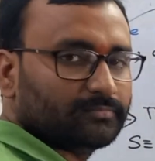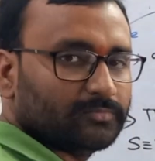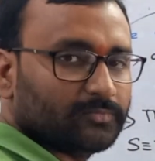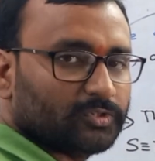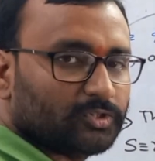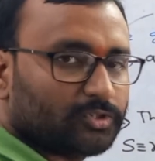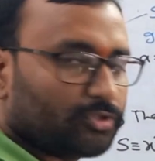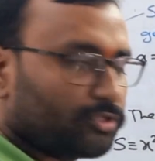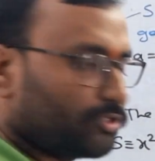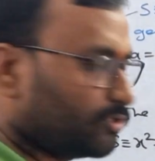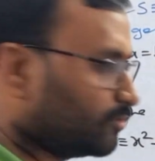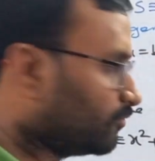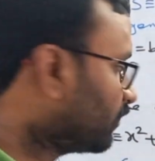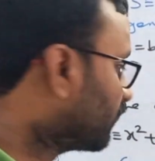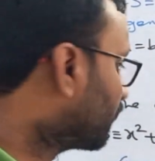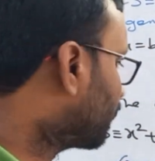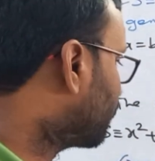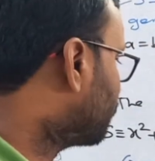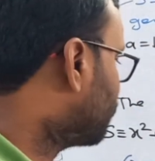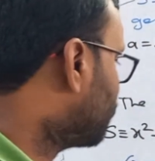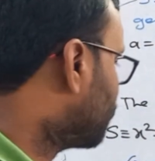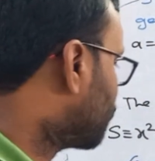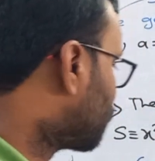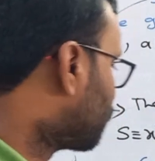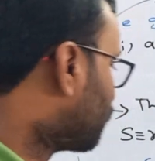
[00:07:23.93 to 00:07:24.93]
So you will
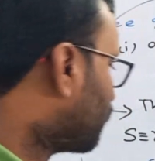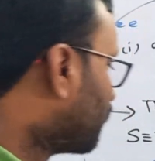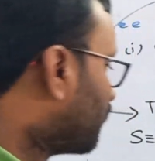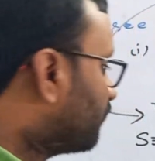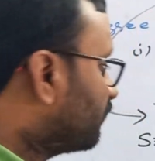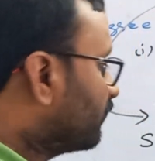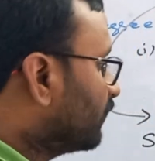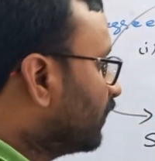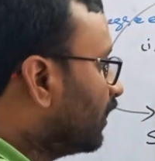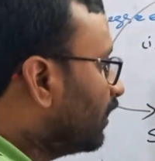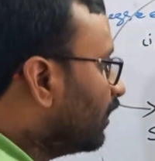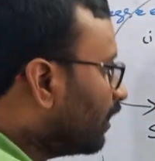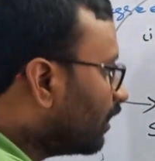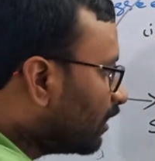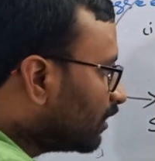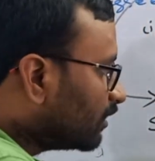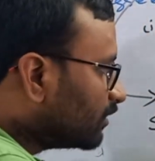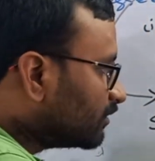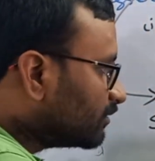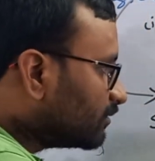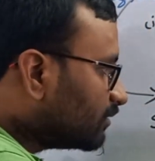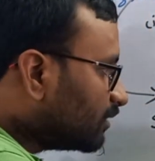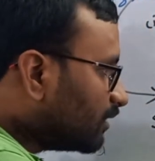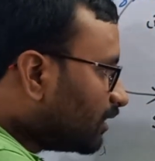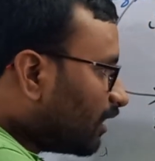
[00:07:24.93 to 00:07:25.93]
get this form.
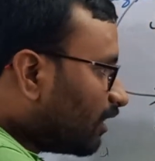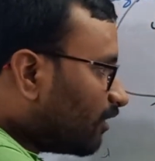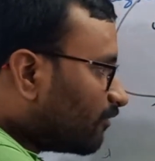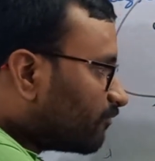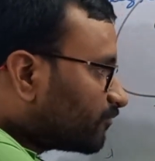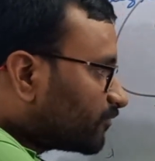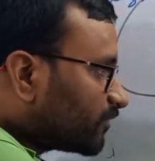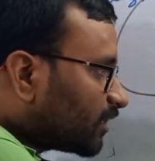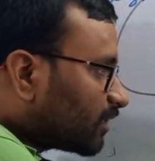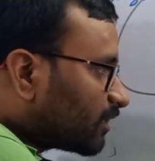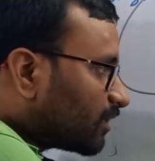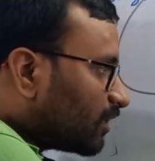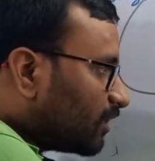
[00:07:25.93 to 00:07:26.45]
After